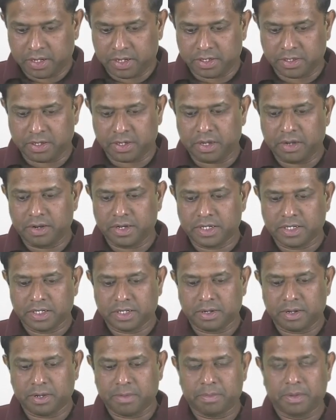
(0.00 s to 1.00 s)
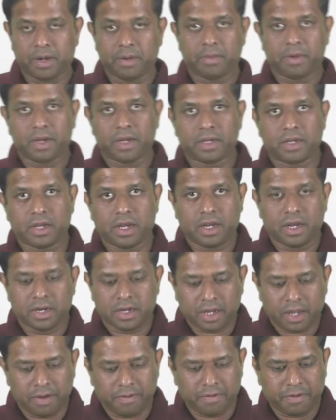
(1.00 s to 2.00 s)
So now it's pretty much
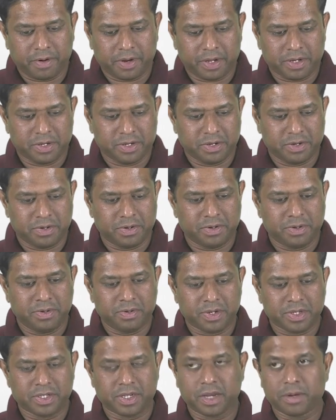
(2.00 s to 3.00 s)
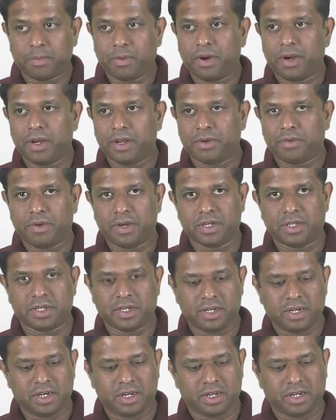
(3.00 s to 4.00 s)
time for us to do a checkpointing
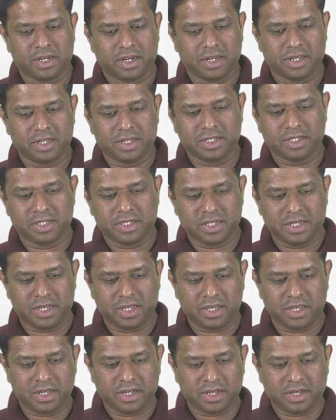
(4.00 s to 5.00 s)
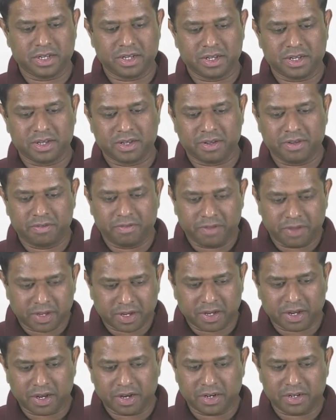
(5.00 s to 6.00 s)
question and then see if
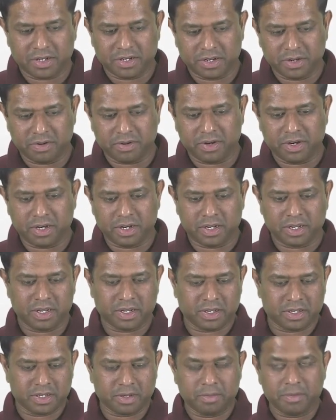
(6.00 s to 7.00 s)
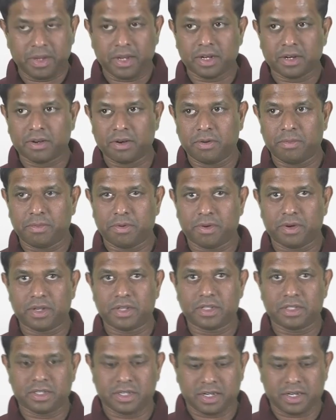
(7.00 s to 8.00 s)
we understood the main
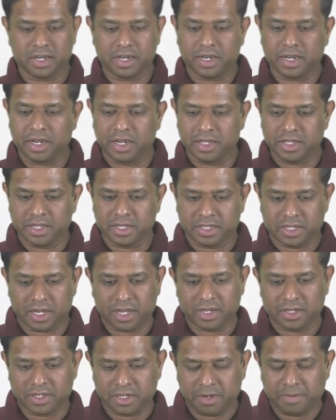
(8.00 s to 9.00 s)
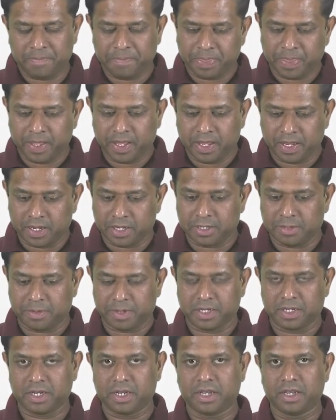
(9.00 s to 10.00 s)
components in this lecture,
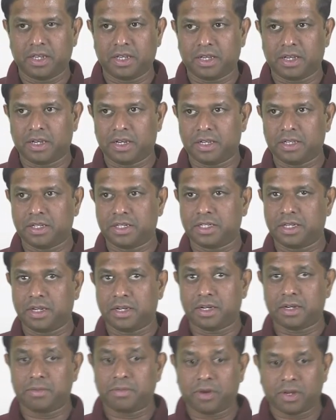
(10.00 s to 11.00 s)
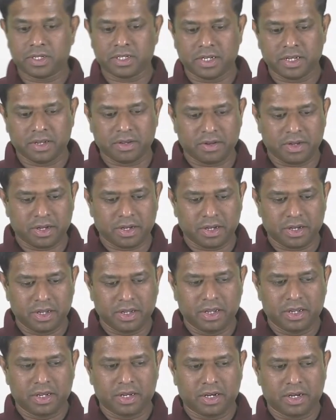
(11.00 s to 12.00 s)
especially the central processing unit,
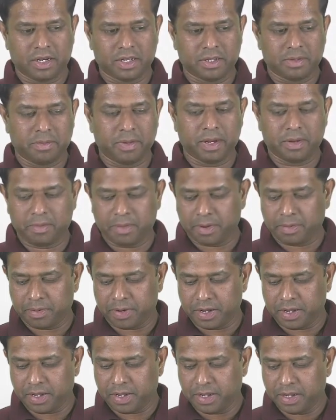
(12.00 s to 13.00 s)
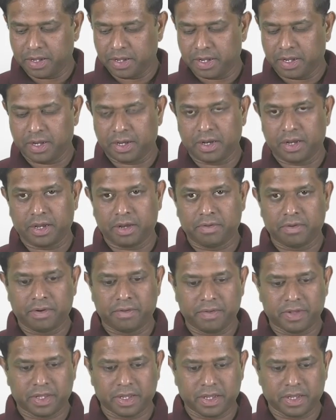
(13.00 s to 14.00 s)
the main memory, and how
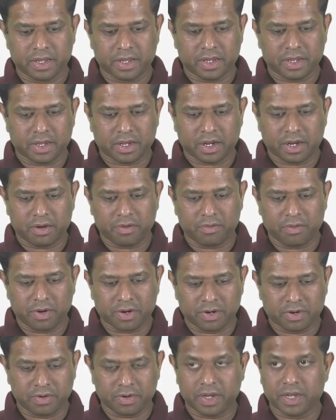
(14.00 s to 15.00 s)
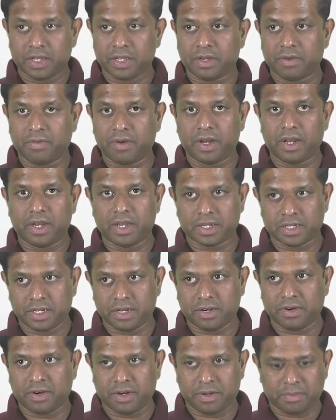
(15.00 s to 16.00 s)
everything kind of work together while
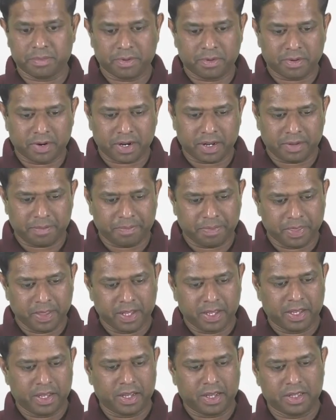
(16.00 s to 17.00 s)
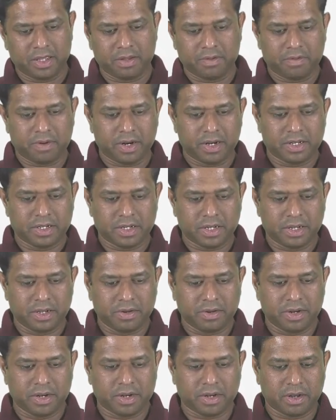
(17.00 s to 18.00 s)
executing program, and then what is the
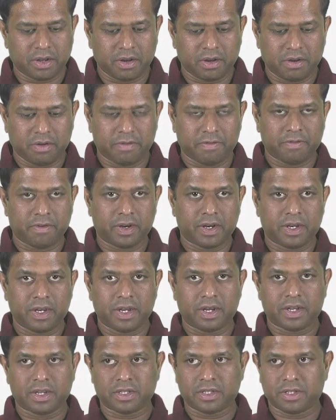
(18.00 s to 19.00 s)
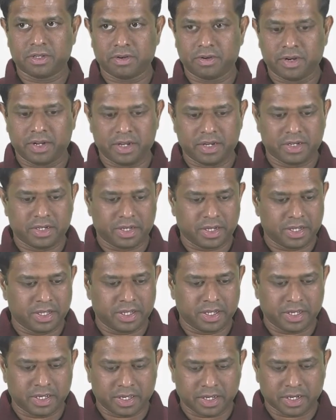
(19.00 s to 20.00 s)
unit of data storage
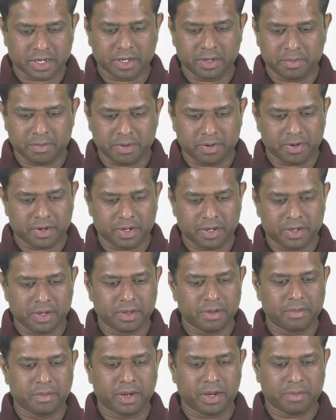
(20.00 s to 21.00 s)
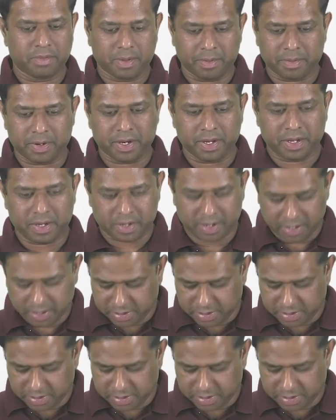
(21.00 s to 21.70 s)
in the computer main memory.